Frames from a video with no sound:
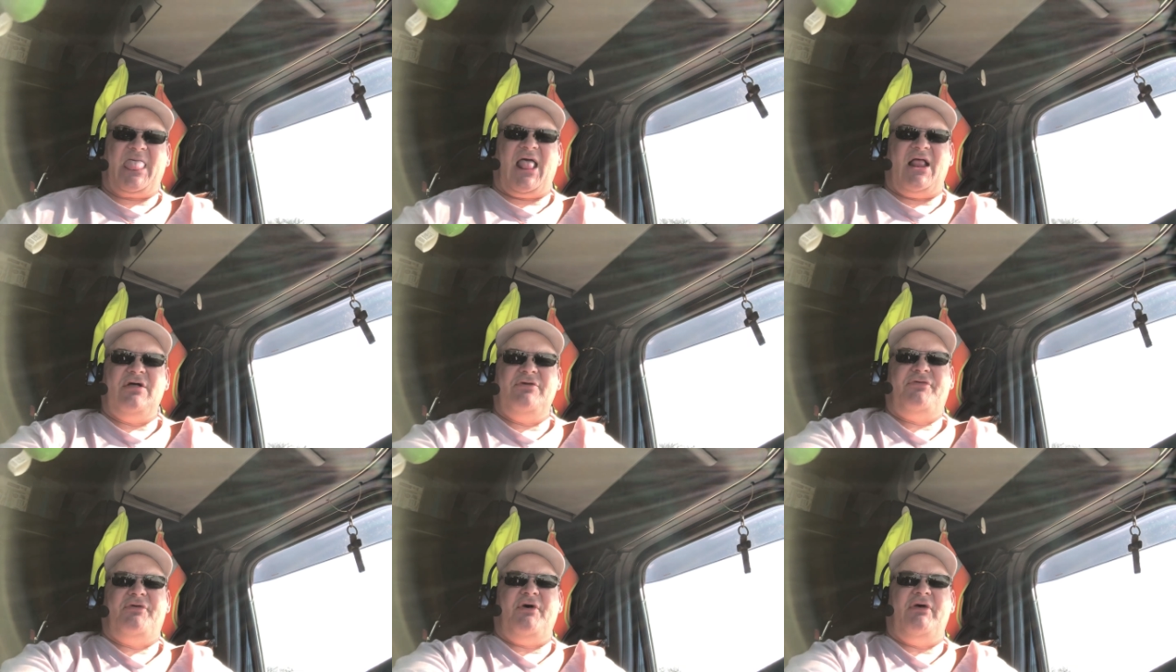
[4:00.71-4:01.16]

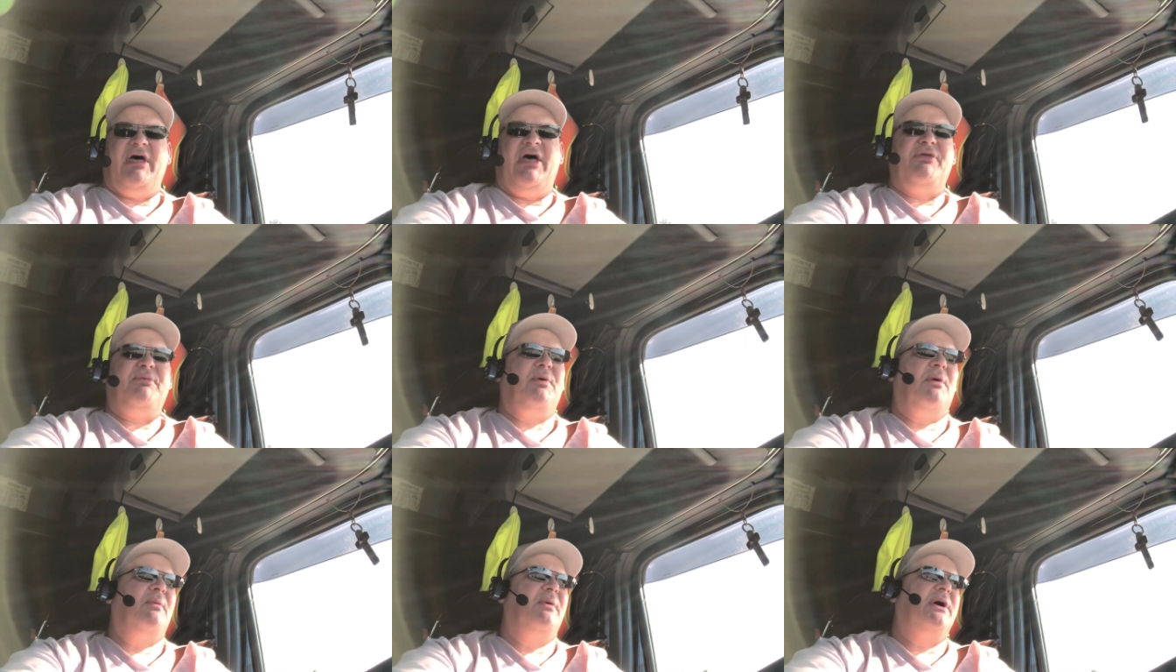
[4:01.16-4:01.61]
And so
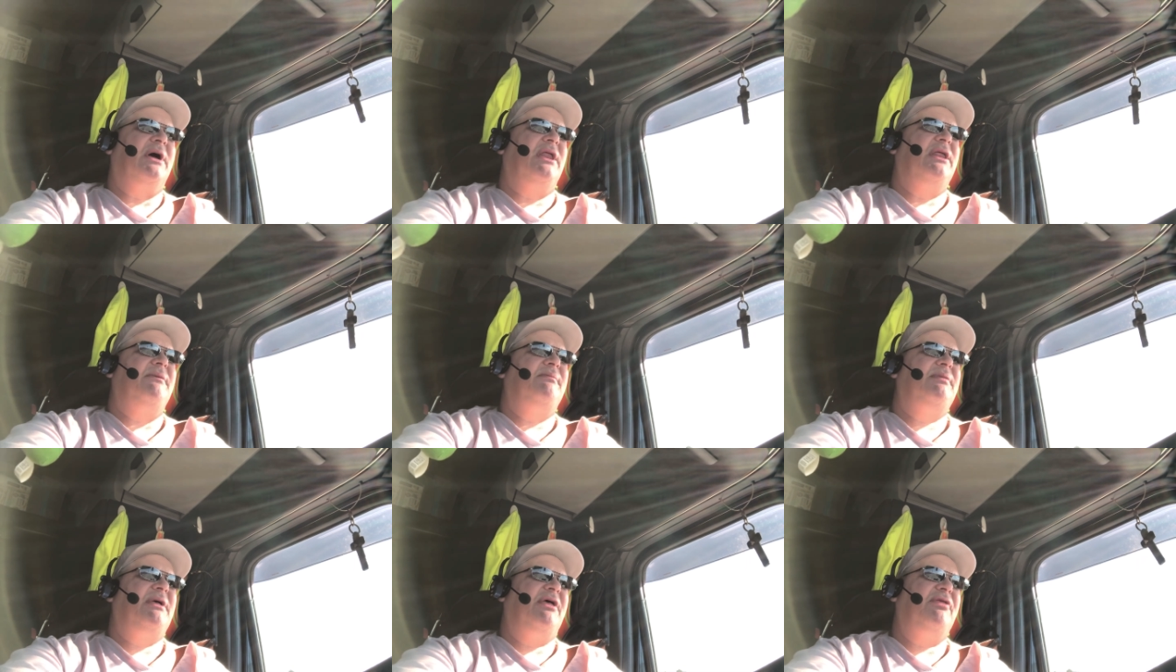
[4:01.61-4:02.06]
that's what we're
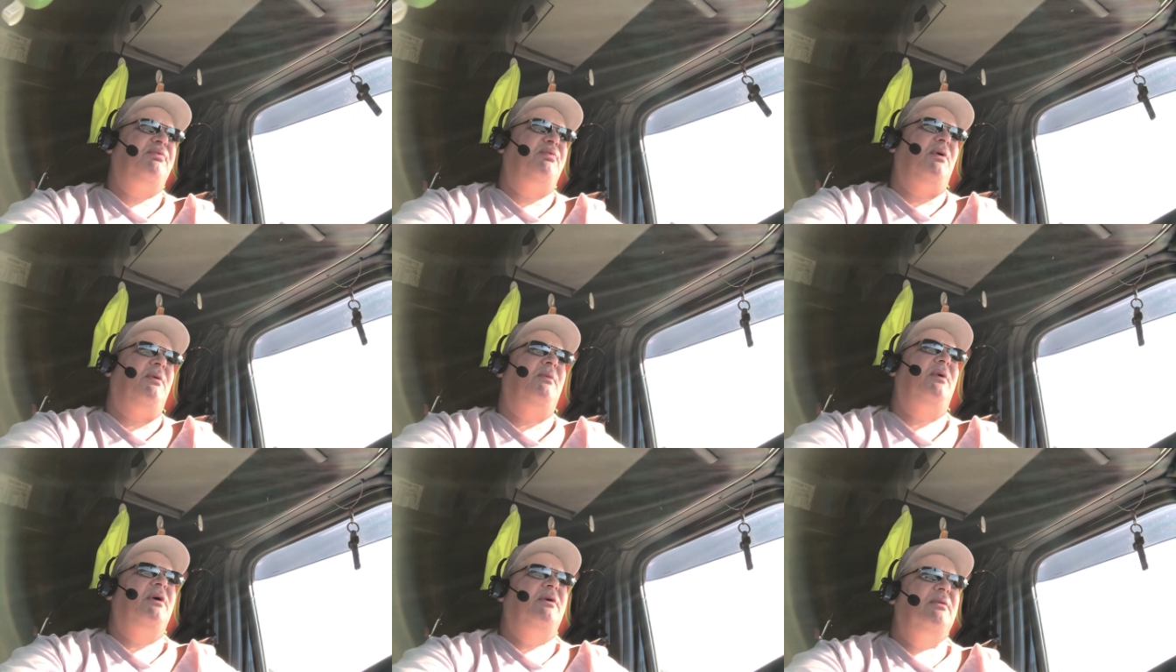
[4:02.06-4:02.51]
gonna that's
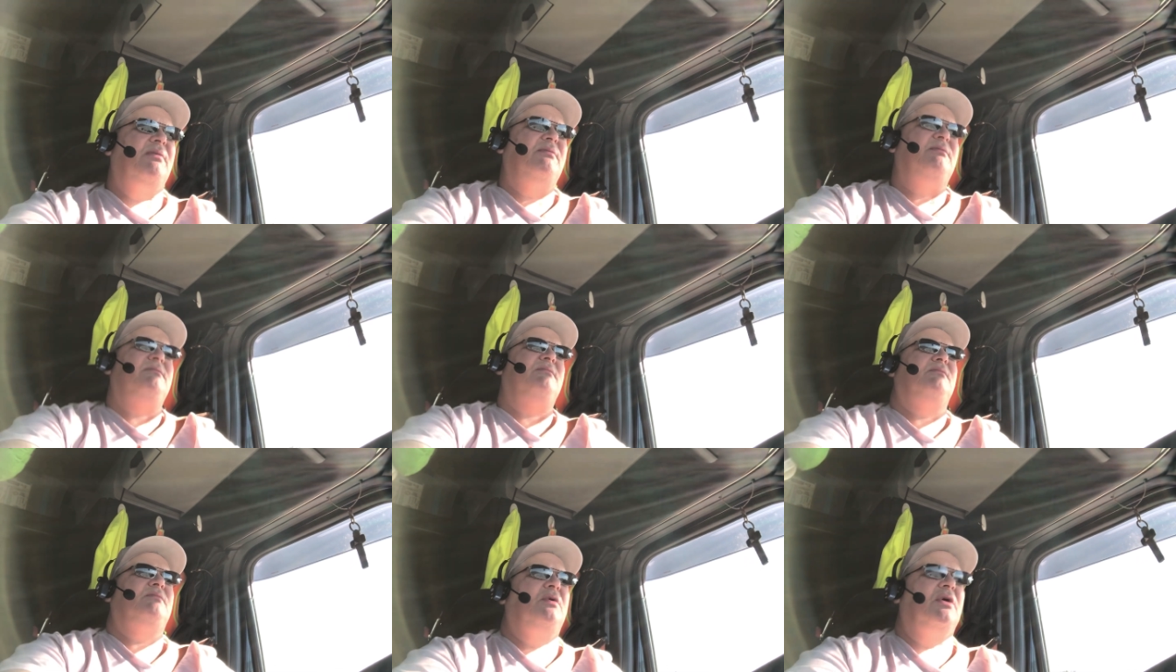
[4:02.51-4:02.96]
what we're
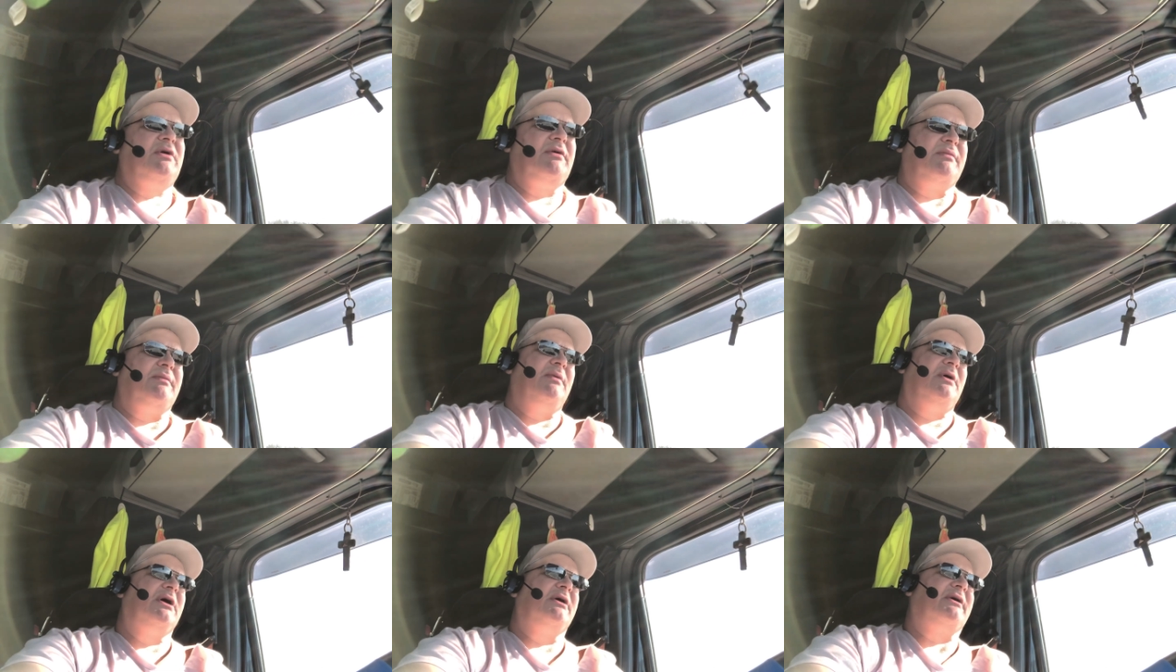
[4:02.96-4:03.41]
we're,
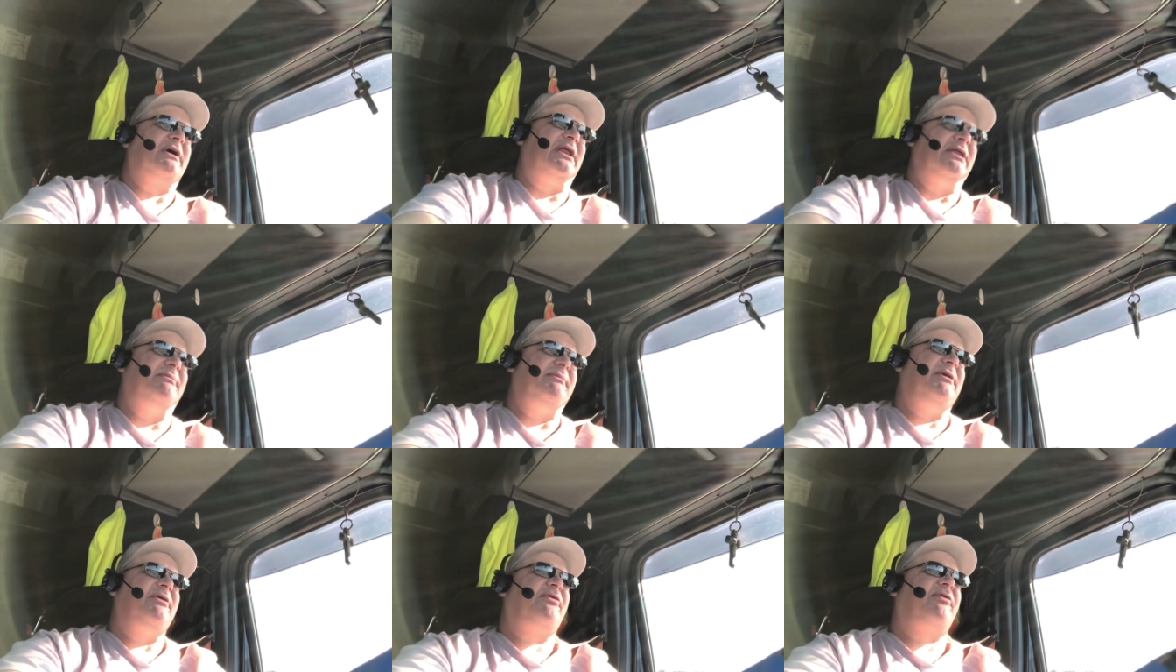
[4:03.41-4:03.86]
we're
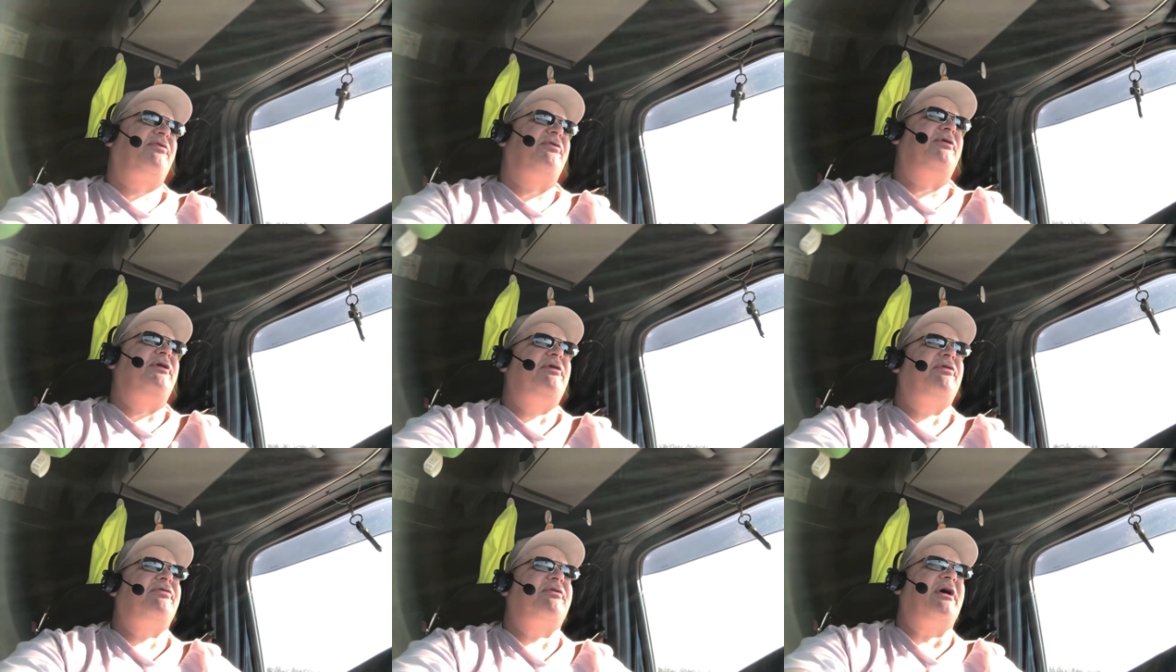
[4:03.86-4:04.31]
gonna be
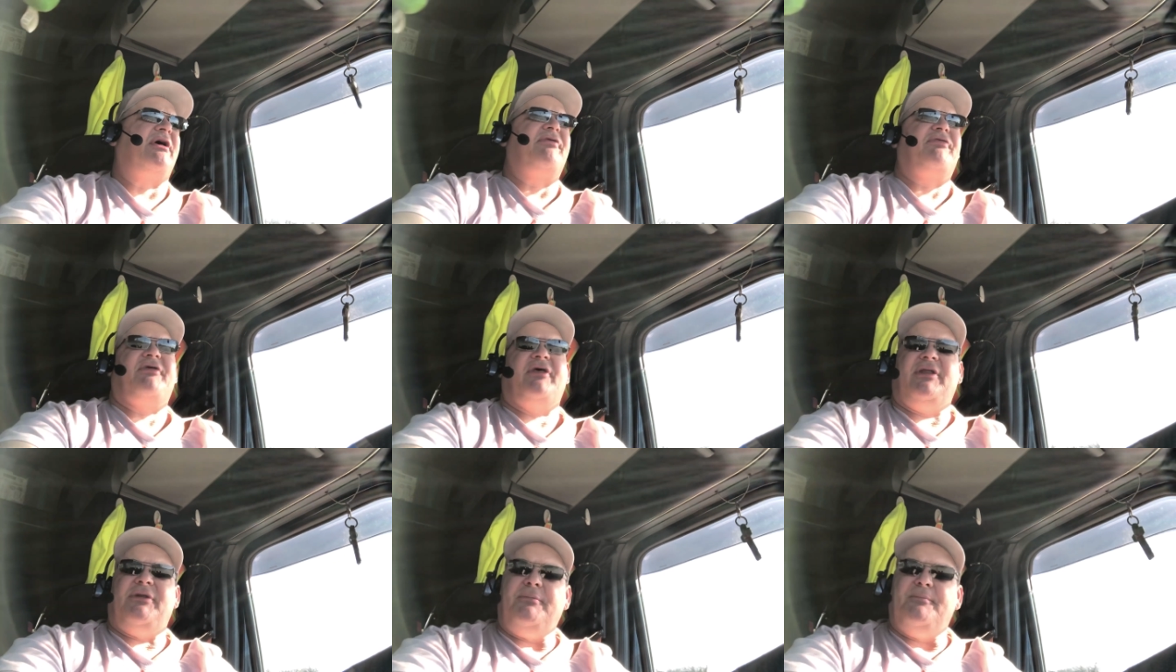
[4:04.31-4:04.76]

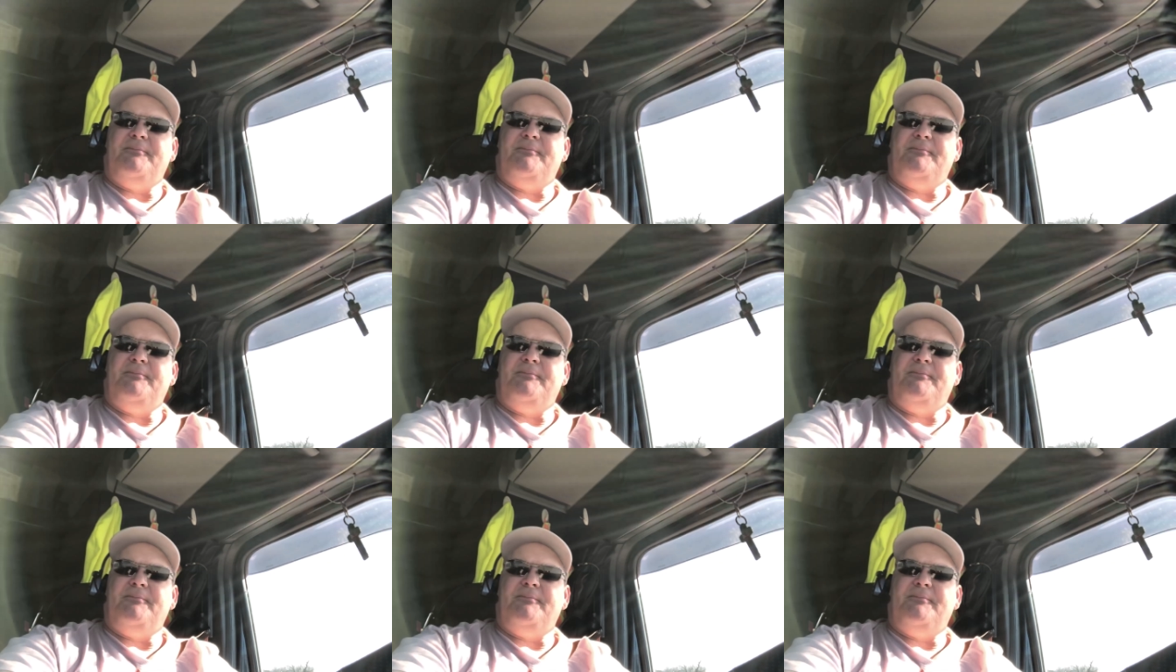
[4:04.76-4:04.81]
discussing